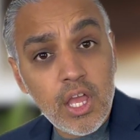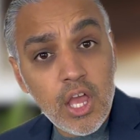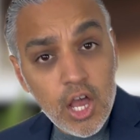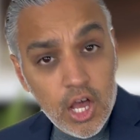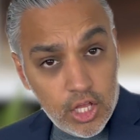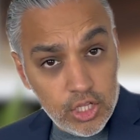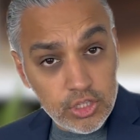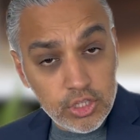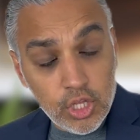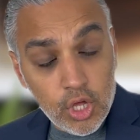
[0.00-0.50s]

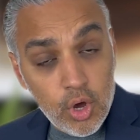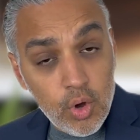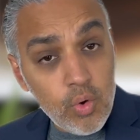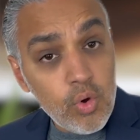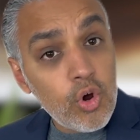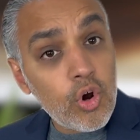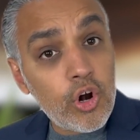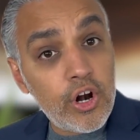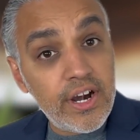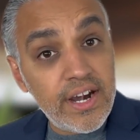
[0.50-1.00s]
A
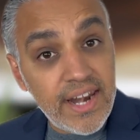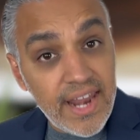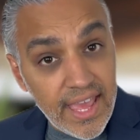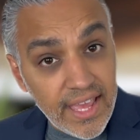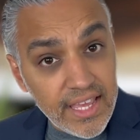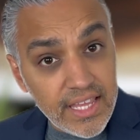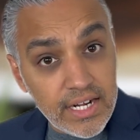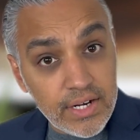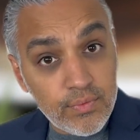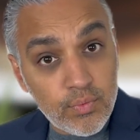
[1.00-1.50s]
low or
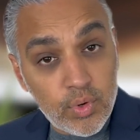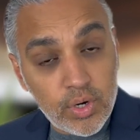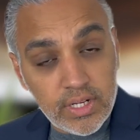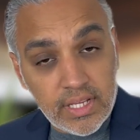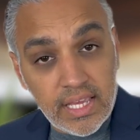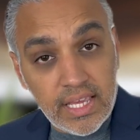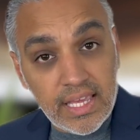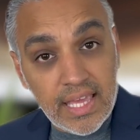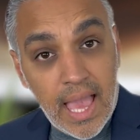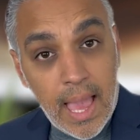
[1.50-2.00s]
negative
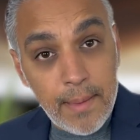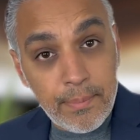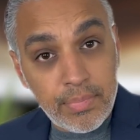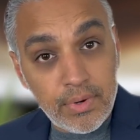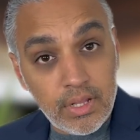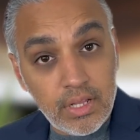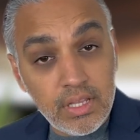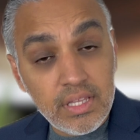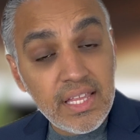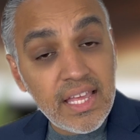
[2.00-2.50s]
working
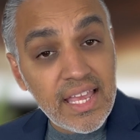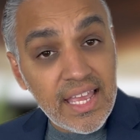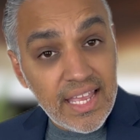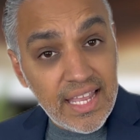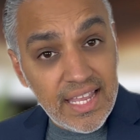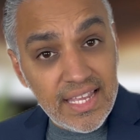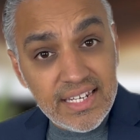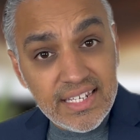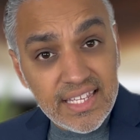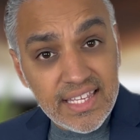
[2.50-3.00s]
capital
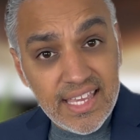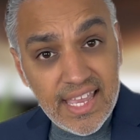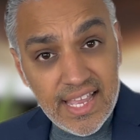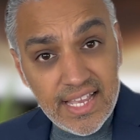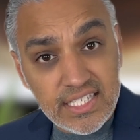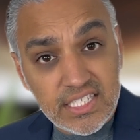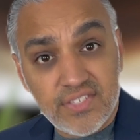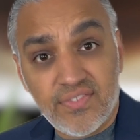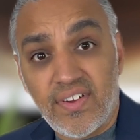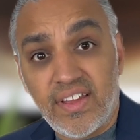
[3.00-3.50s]

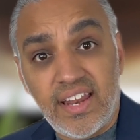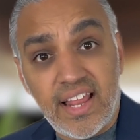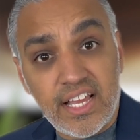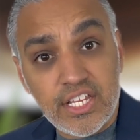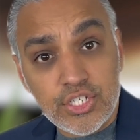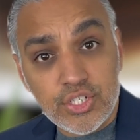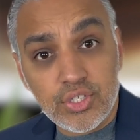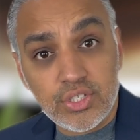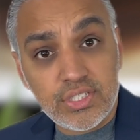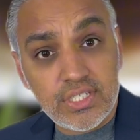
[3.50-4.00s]
indicates
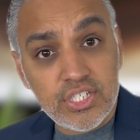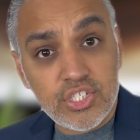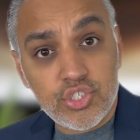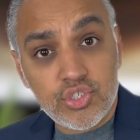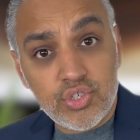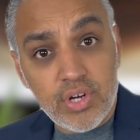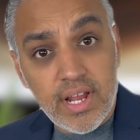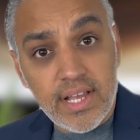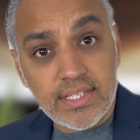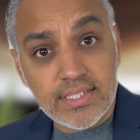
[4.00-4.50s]
financial
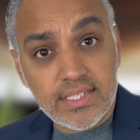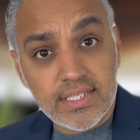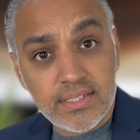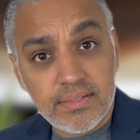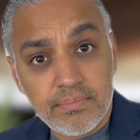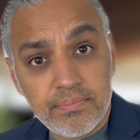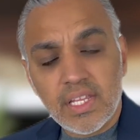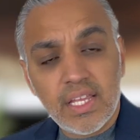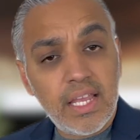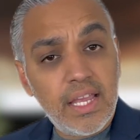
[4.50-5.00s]
distress.
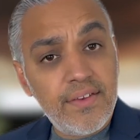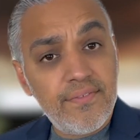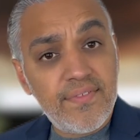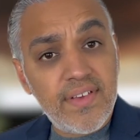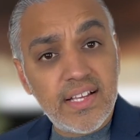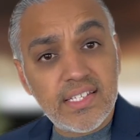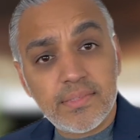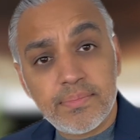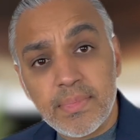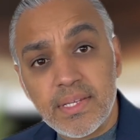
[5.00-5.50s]

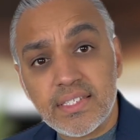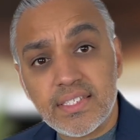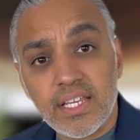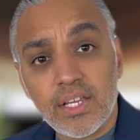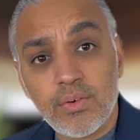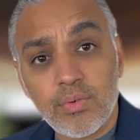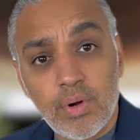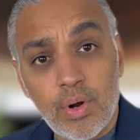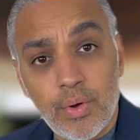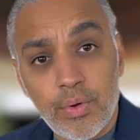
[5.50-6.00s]
Investment and
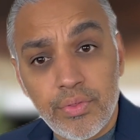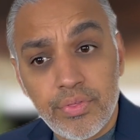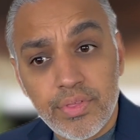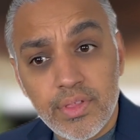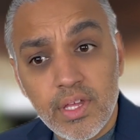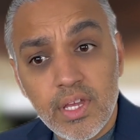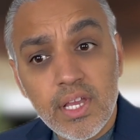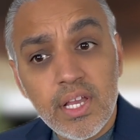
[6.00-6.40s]
growth.